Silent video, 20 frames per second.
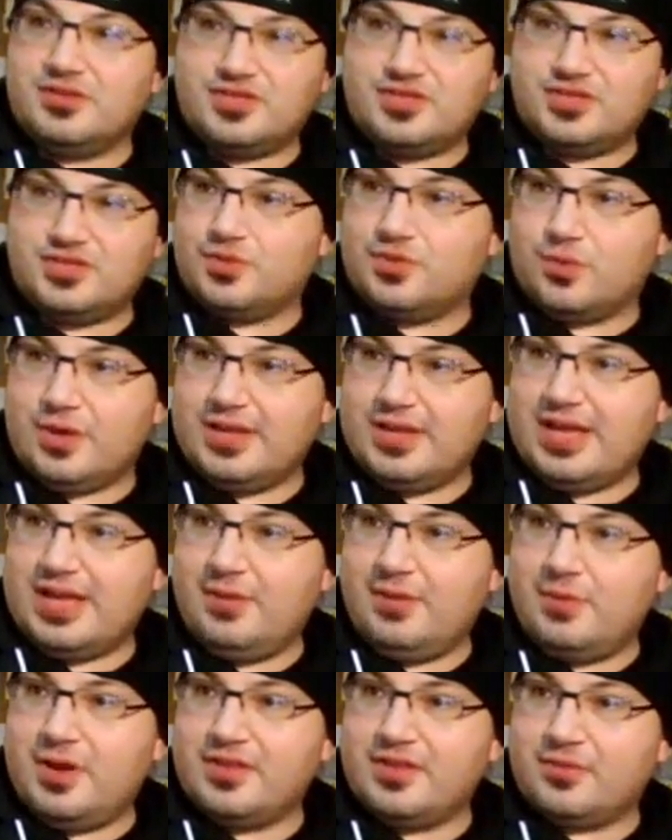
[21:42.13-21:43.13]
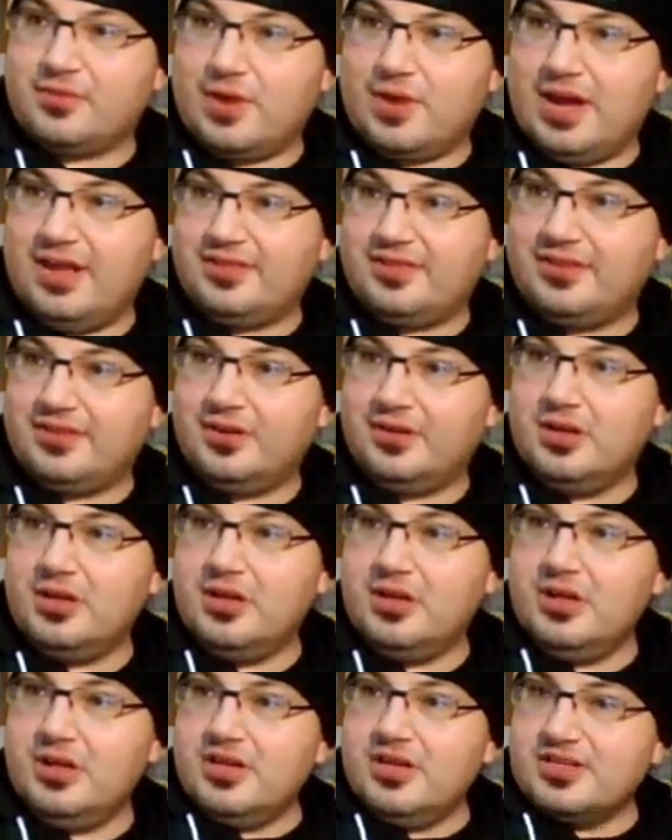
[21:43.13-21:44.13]
story that he wanted to write.
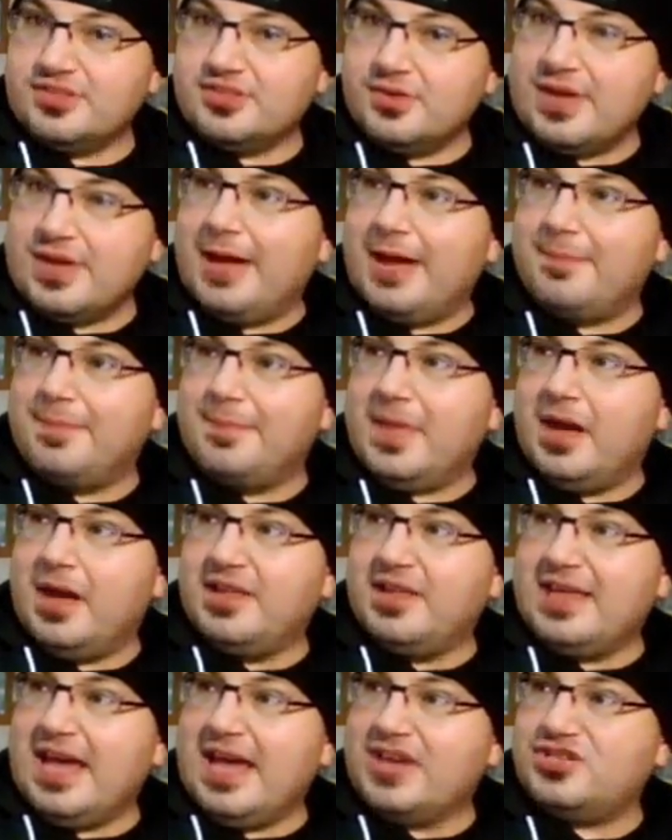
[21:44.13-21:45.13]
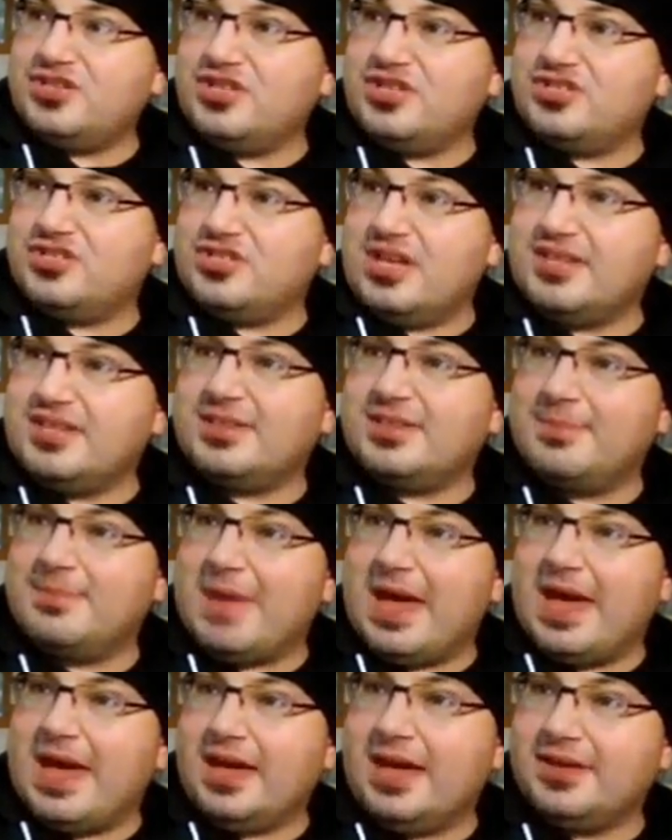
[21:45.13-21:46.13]
So yeah, they actually exchanged the
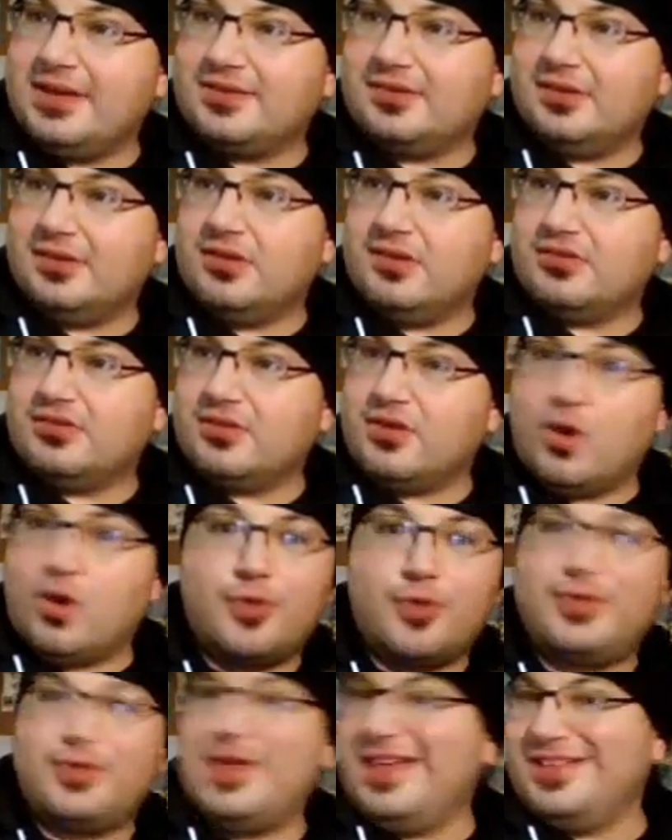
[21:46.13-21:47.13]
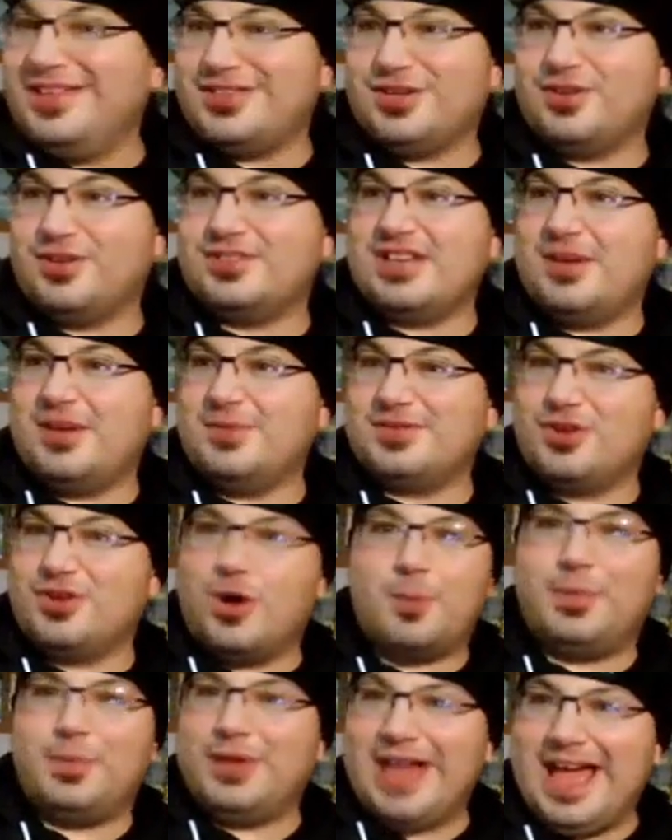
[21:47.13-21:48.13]
bags. So the whole thing turns out was
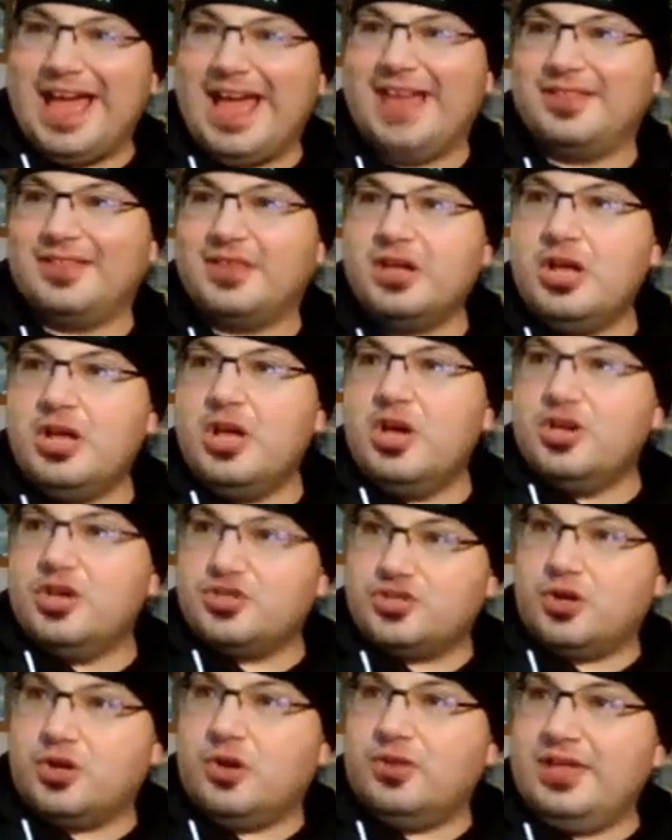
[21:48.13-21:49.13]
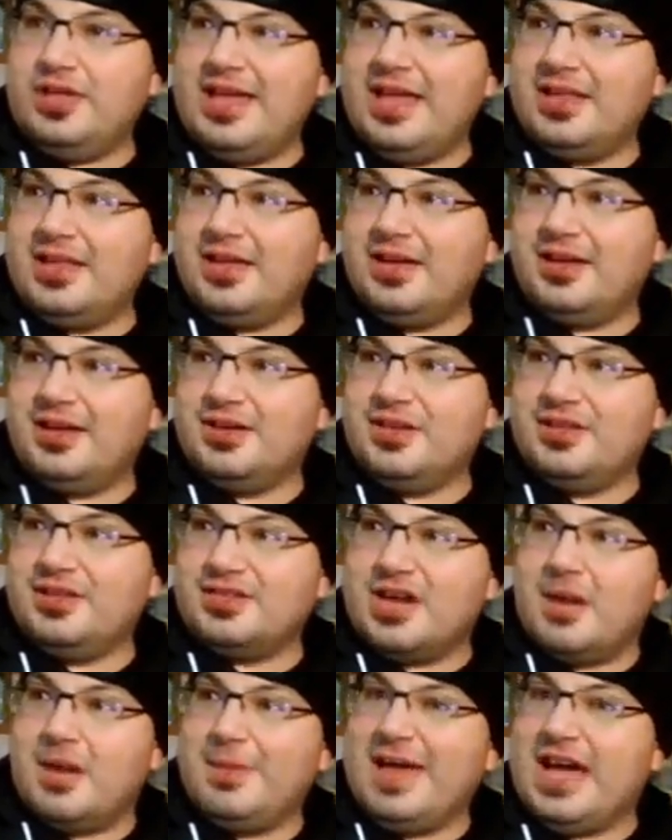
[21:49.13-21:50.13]
all planned. Charlie and
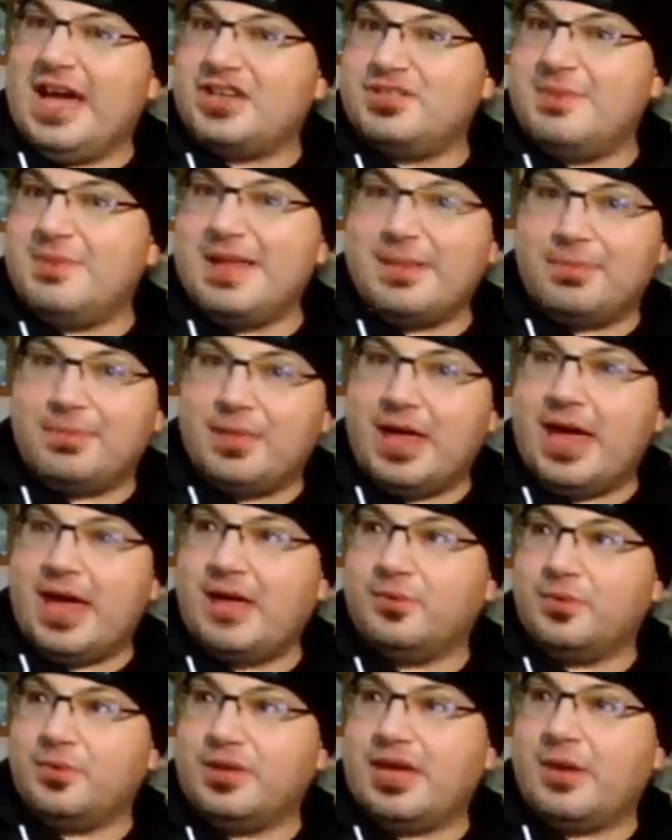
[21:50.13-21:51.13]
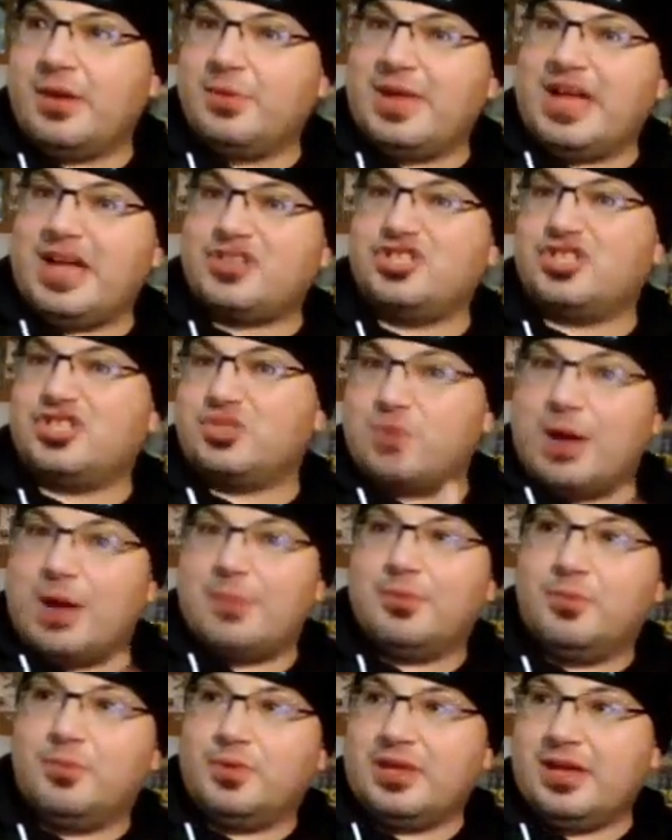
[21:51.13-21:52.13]
Tommy actually made a plan where they would actually
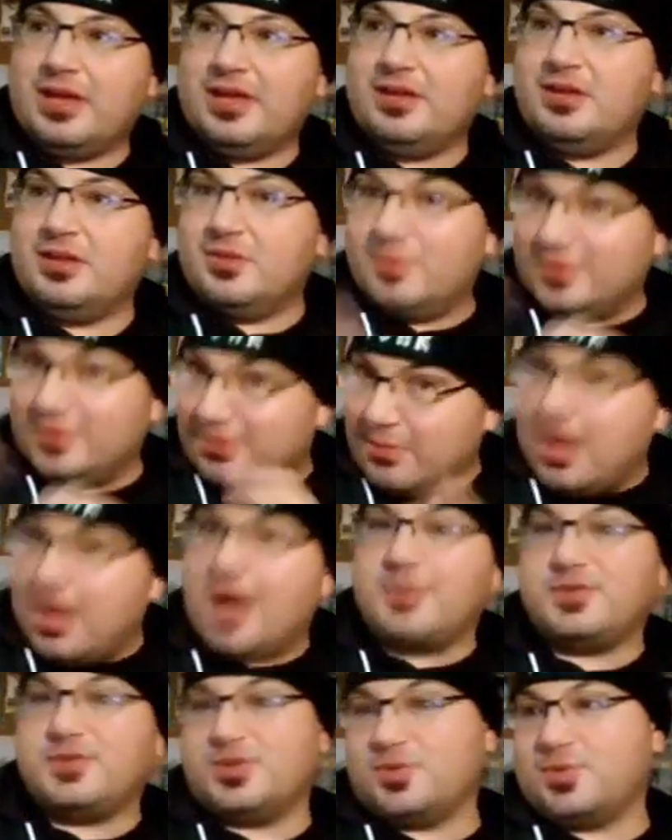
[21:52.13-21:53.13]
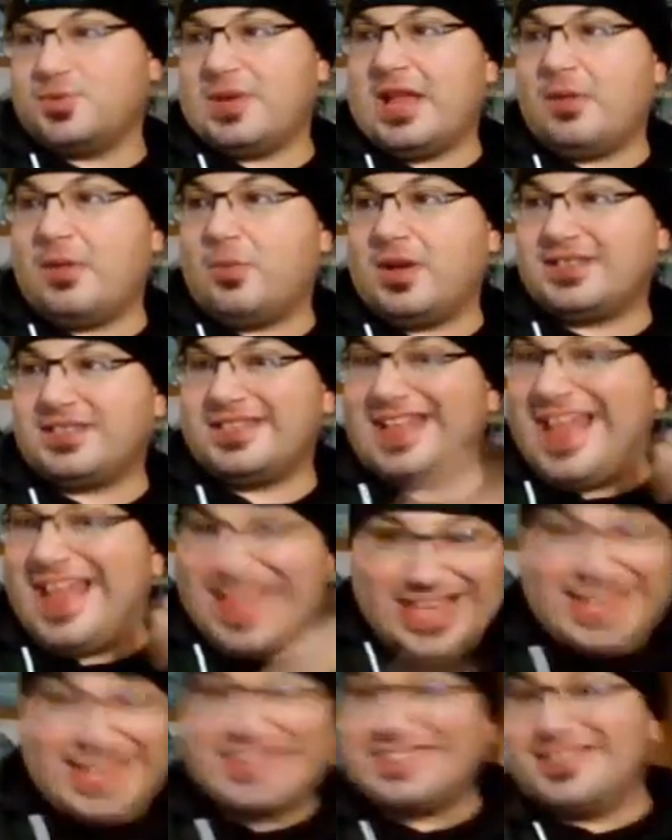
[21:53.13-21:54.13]
swap, where the mobsters would get arrested,
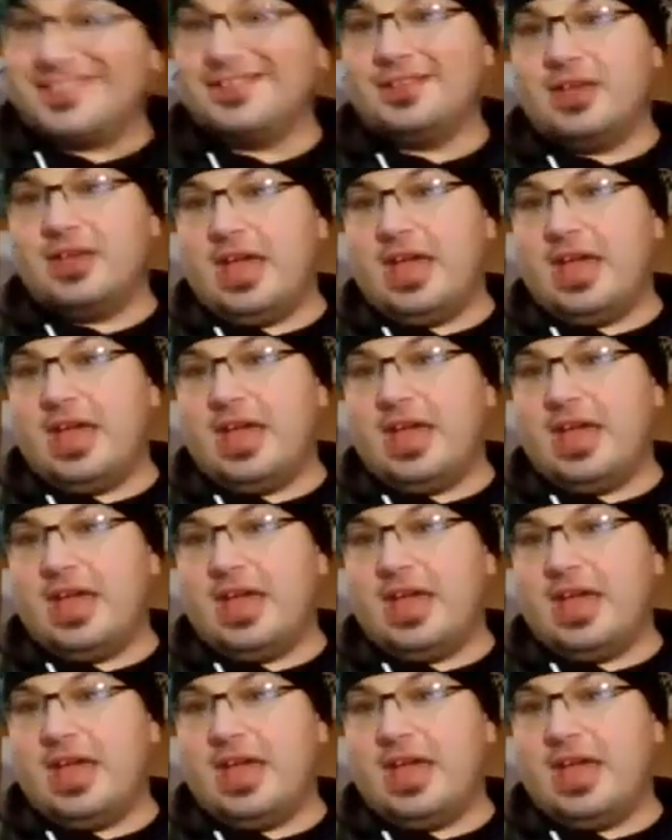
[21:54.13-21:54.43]
and he